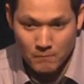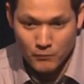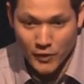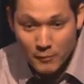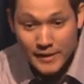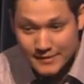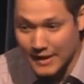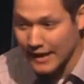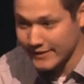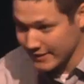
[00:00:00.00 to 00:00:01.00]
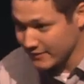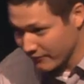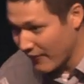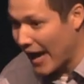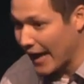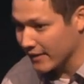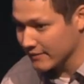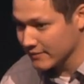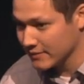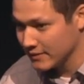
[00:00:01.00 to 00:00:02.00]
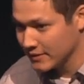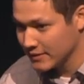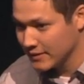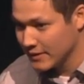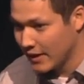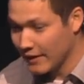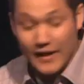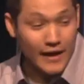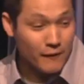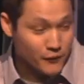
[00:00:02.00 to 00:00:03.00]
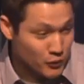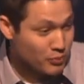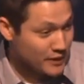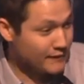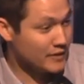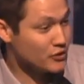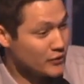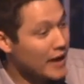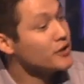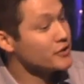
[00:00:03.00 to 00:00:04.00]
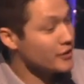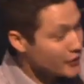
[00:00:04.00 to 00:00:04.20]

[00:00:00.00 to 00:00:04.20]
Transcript: They're being taught that it's a fact. And that if you believe in creation,